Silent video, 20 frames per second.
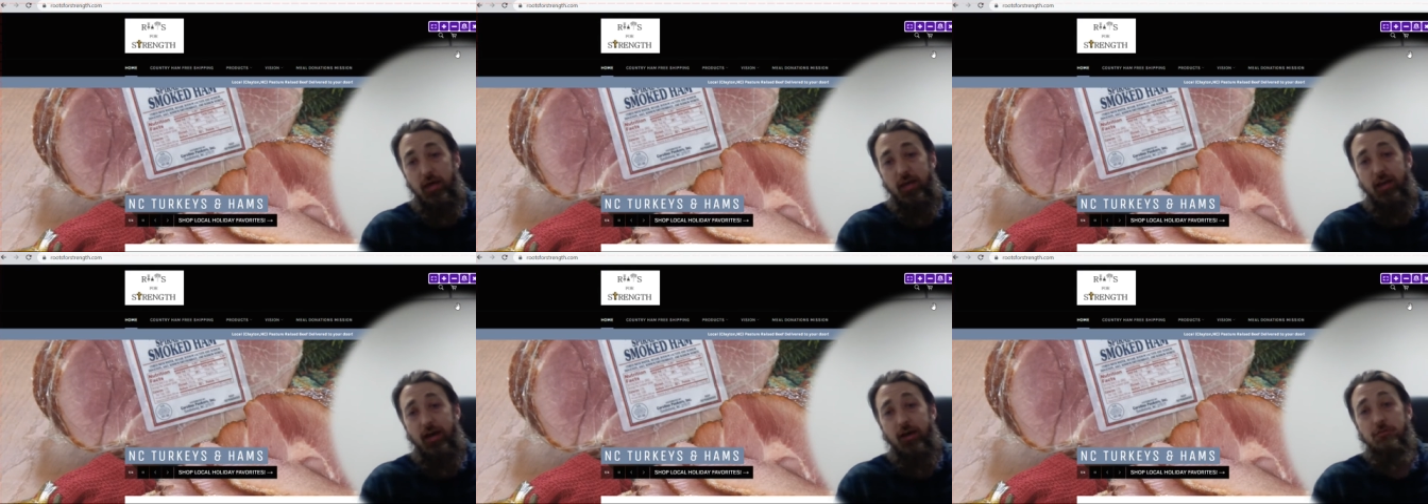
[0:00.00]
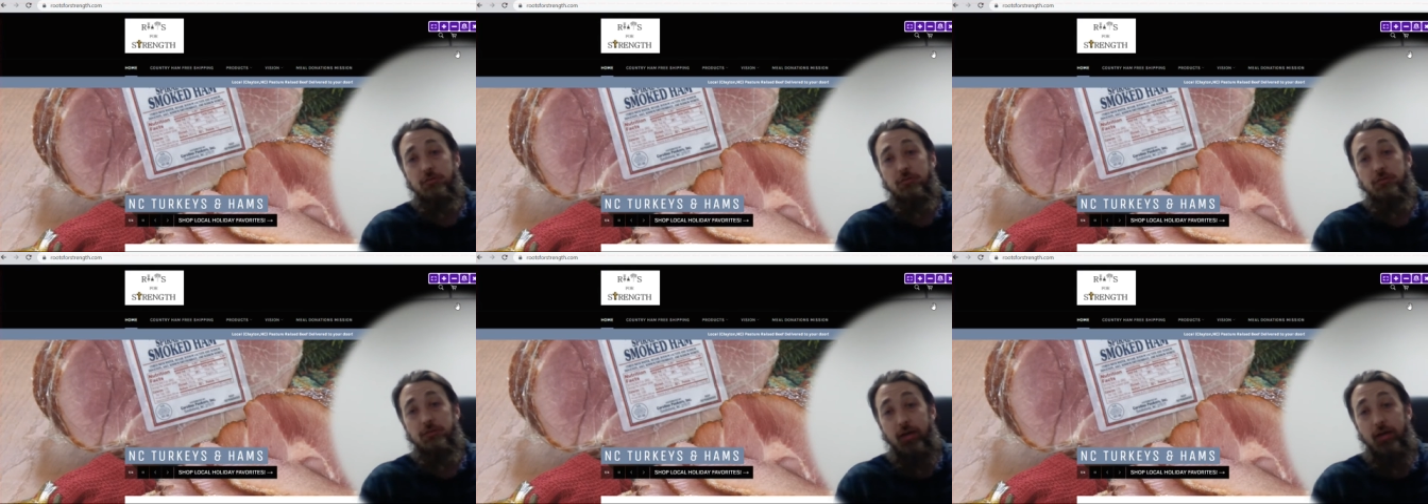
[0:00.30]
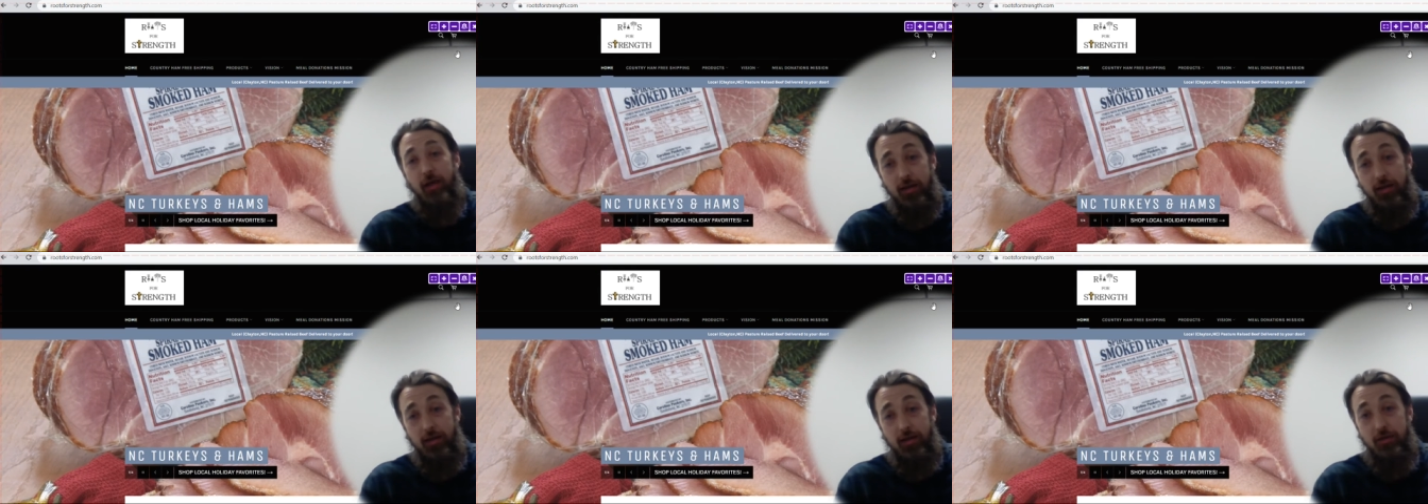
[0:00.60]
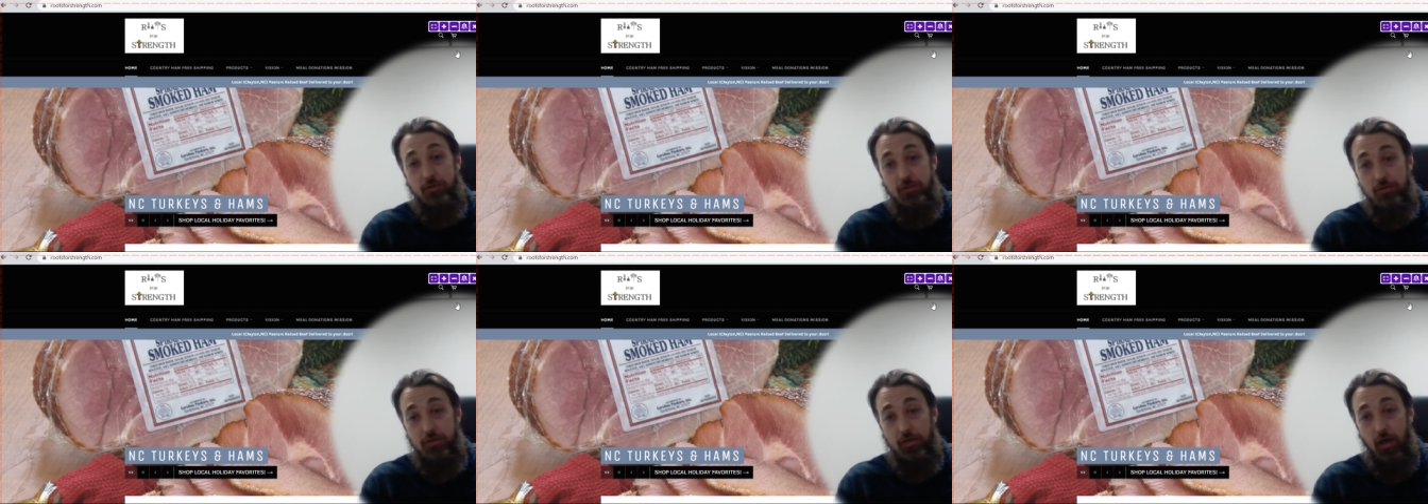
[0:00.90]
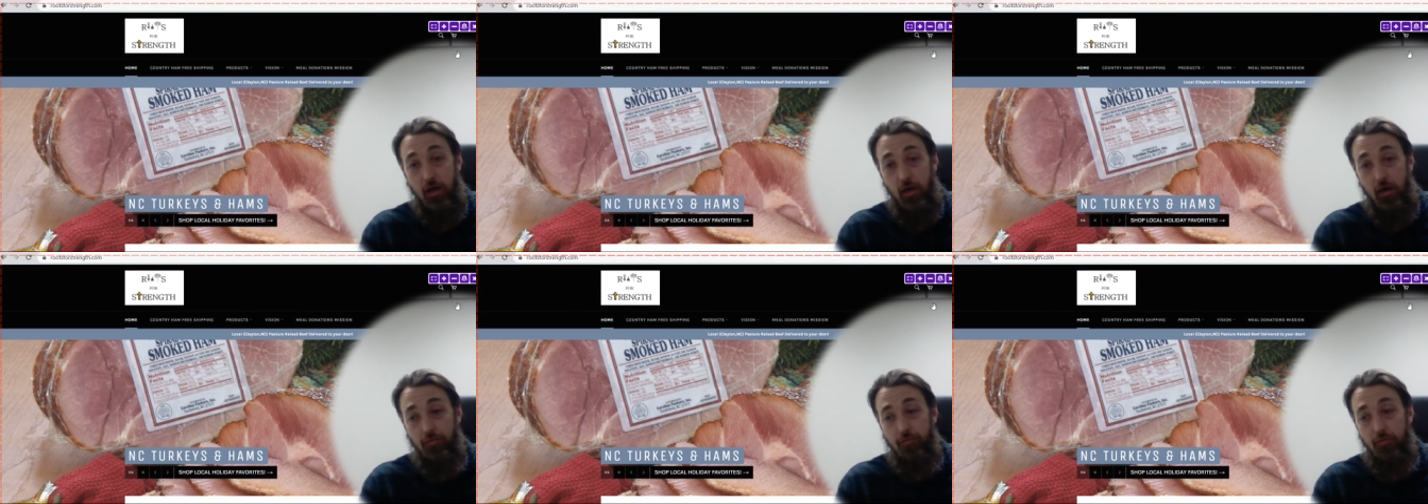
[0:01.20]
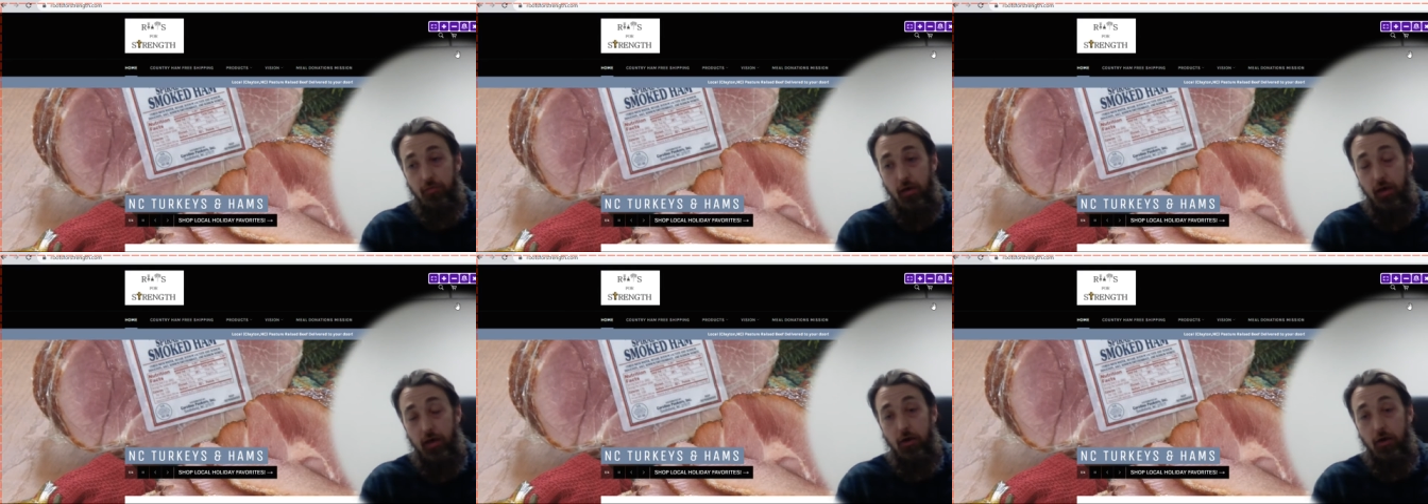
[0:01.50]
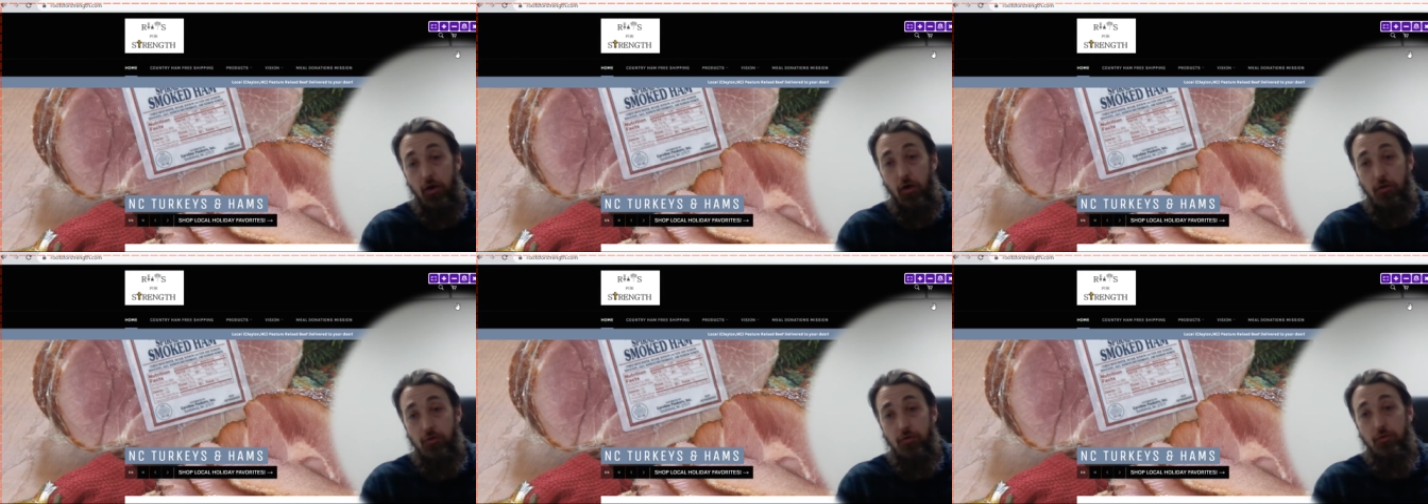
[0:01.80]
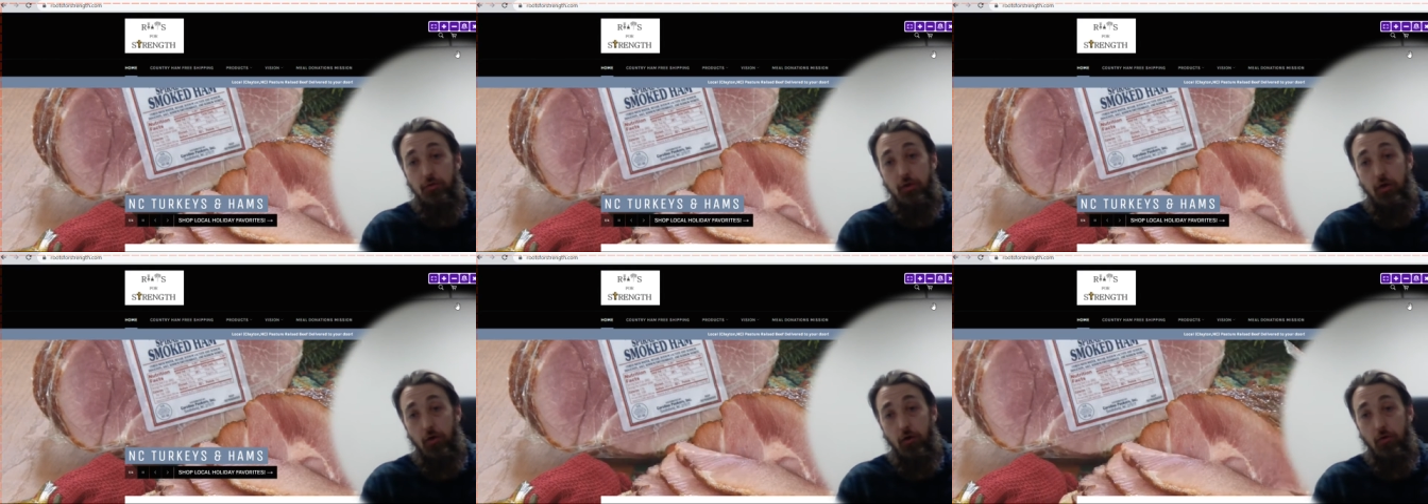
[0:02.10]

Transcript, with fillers: an outstanding chef at Under the